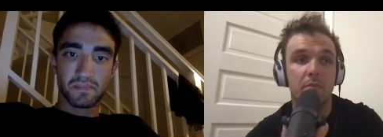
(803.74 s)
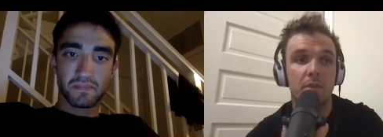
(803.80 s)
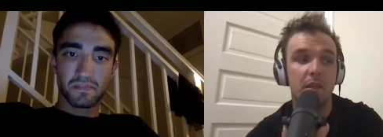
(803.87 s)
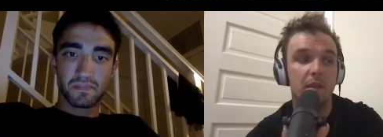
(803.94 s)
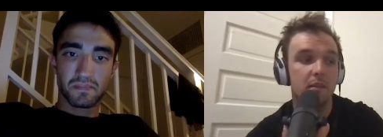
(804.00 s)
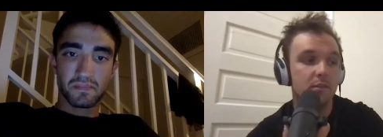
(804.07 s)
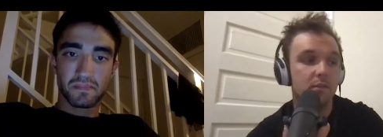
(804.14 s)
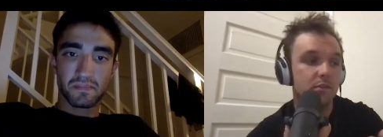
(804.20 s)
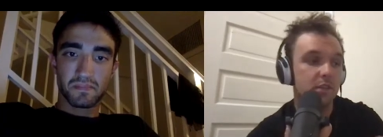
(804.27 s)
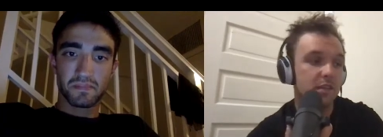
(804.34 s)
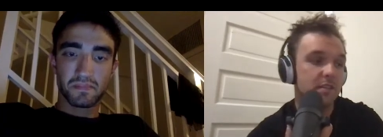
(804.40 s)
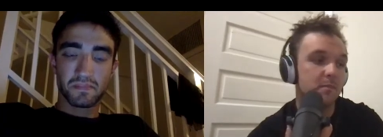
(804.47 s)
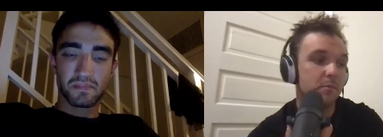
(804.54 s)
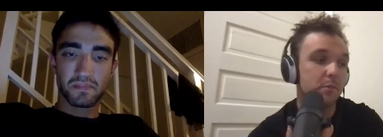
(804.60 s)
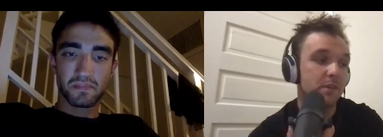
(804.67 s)
Speaker 1: that
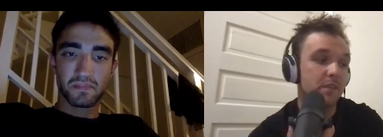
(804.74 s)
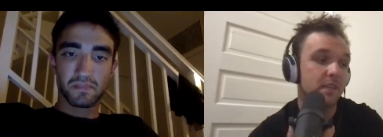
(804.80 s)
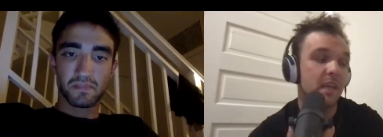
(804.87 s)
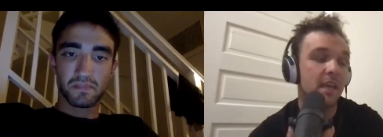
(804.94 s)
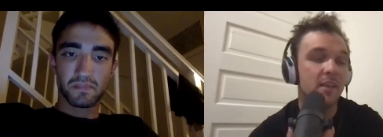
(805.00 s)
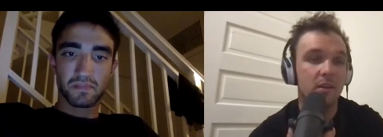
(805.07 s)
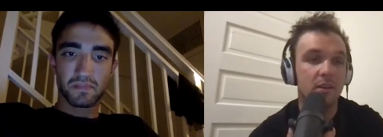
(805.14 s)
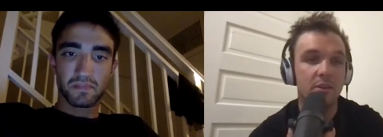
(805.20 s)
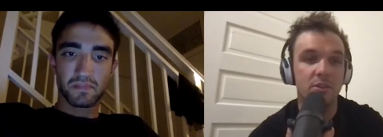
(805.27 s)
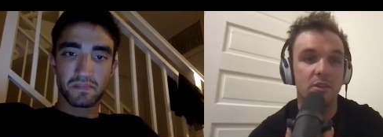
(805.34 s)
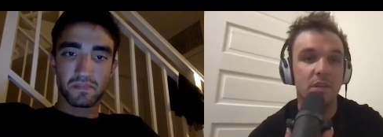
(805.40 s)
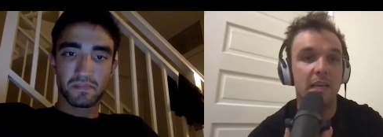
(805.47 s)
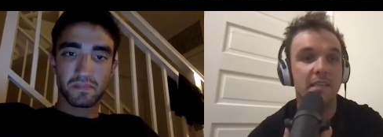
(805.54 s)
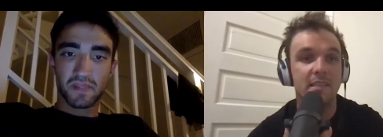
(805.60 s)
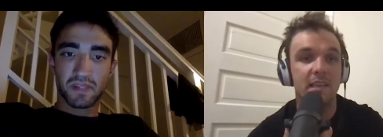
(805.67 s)
justin put together because you
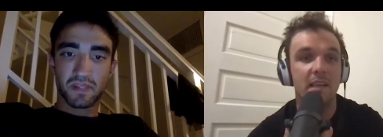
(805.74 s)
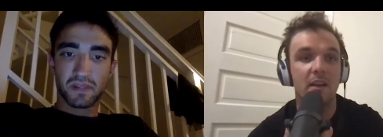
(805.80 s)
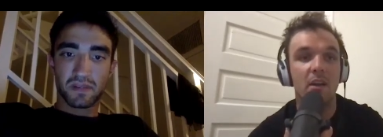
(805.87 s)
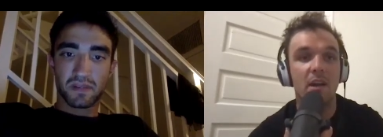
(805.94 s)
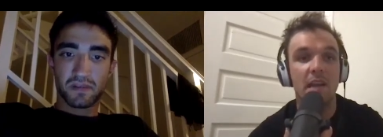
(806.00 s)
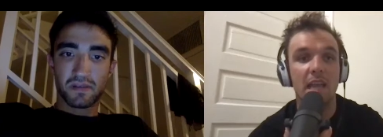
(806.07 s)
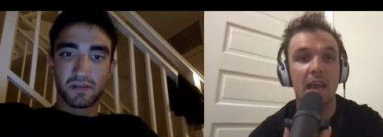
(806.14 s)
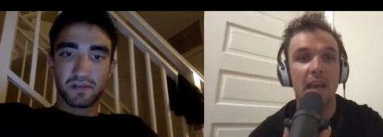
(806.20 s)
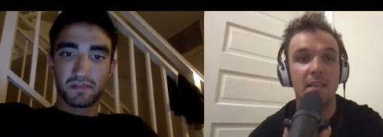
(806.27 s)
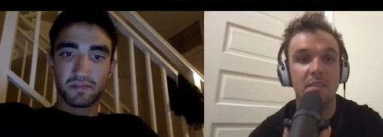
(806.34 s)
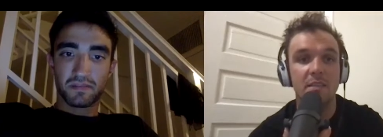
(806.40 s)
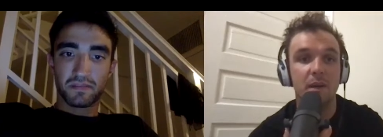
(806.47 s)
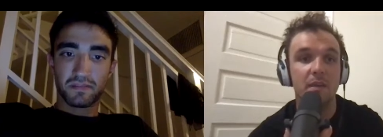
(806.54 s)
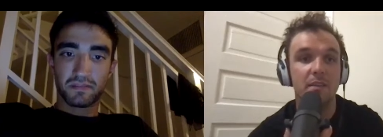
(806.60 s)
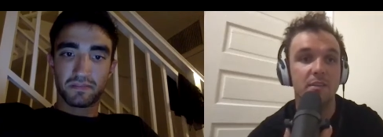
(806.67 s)
guys had already had a
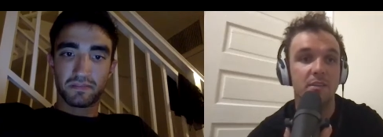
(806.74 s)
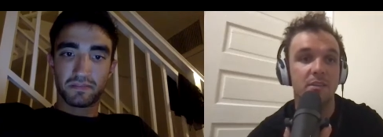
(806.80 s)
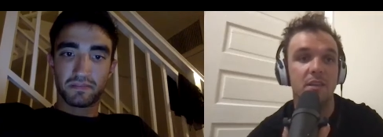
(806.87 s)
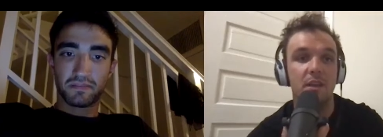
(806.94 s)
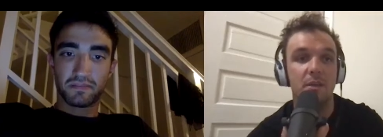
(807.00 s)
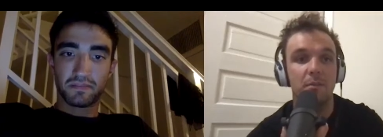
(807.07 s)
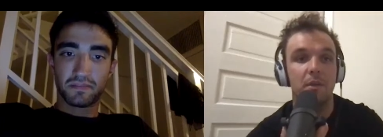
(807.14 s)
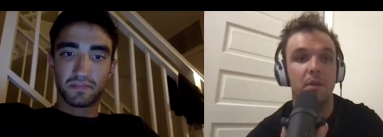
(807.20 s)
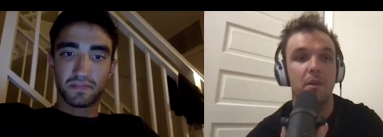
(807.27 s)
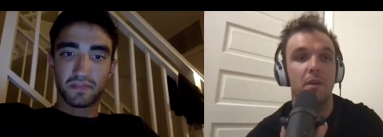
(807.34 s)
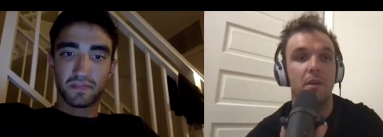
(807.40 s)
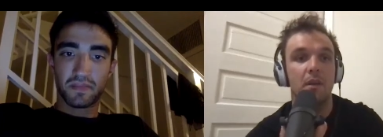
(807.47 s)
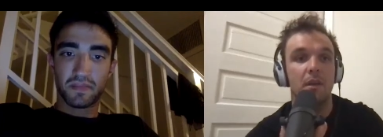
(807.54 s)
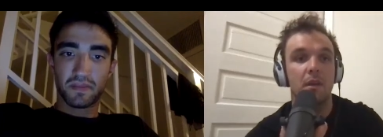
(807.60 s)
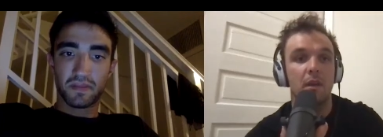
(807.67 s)
sponsorship
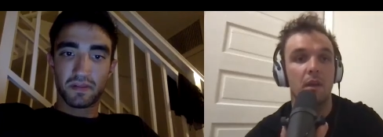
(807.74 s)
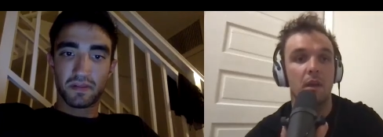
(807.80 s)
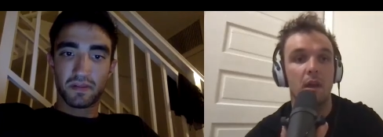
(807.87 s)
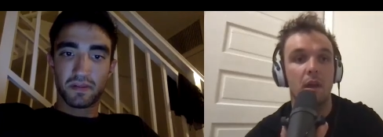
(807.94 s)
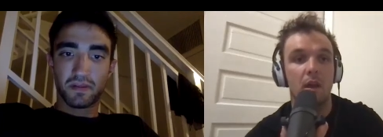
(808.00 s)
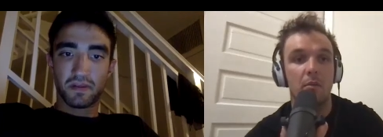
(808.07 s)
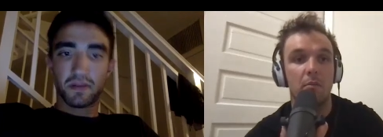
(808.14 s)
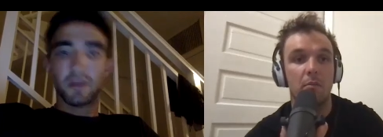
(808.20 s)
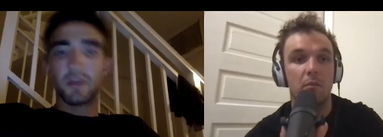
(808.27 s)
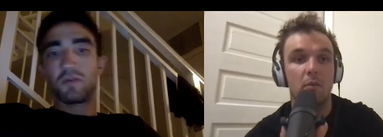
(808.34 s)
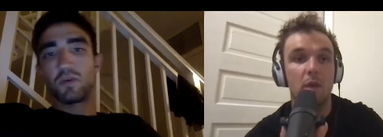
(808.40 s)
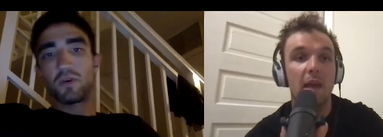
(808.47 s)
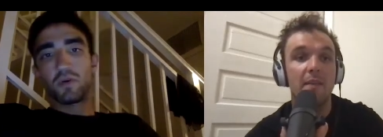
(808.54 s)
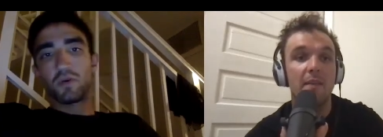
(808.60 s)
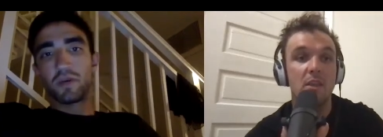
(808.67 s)
um
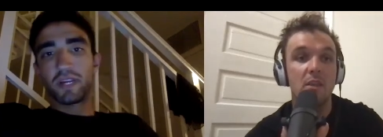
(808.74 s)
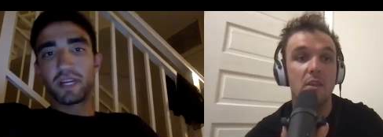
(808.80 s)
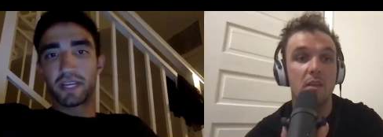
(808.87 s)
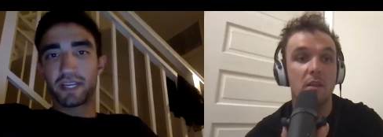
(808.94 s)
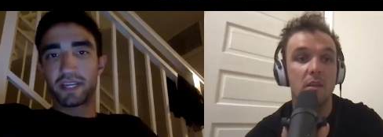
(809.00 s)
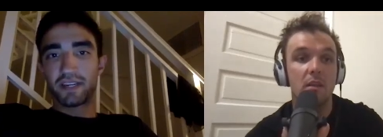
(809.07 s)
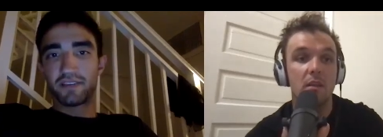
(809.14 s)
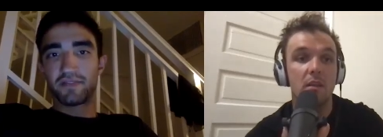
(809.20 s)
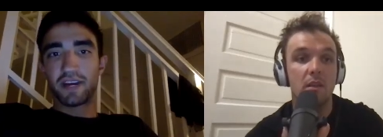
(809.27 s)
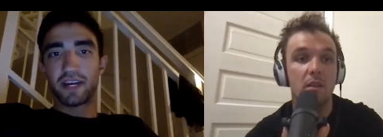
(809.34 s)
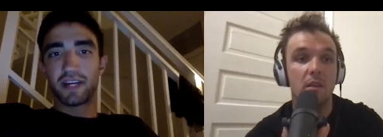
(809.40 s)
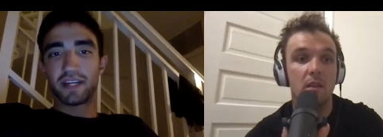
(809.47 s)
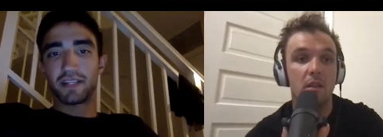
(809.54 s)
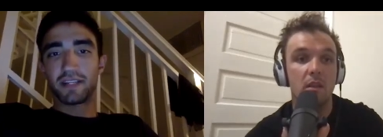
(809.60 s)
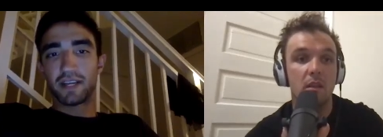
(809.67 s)
well, we didn't
Speaker 2: get
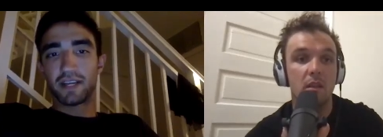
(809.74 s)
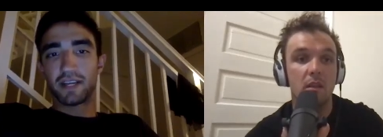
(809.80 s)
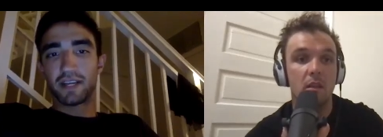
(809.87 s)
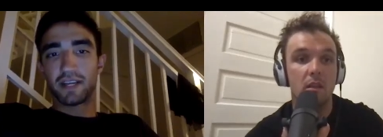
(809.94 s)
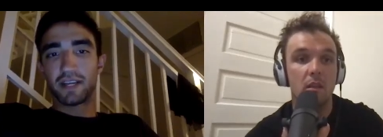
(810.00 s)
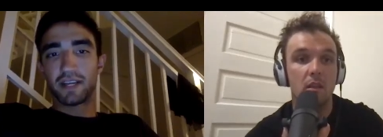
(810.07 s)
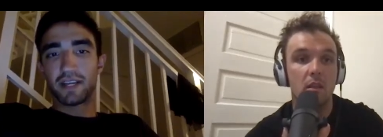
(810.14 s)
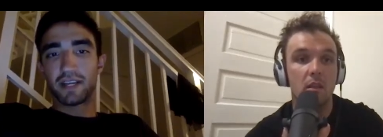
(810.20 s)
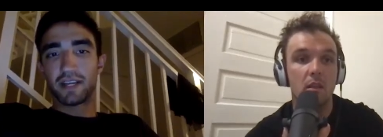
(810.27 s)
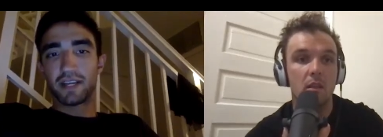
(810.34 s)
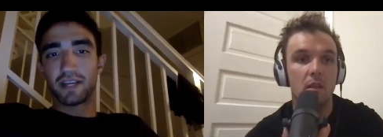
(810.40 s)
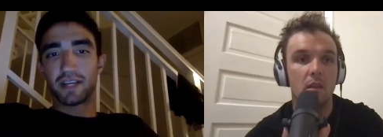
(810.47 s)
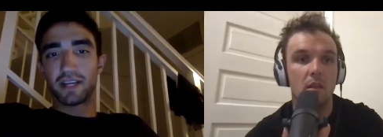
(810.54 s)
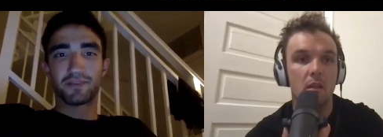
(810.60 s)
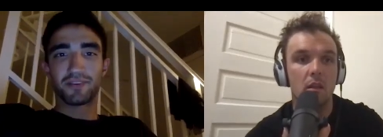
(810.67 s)
invited last year so that
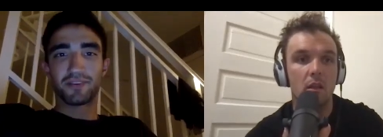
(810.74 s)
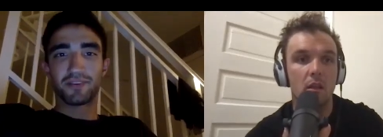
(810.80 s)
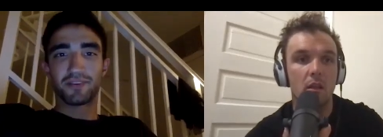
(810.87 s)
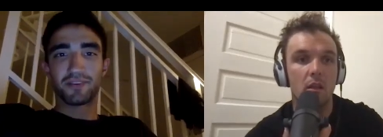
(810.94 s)
was part of it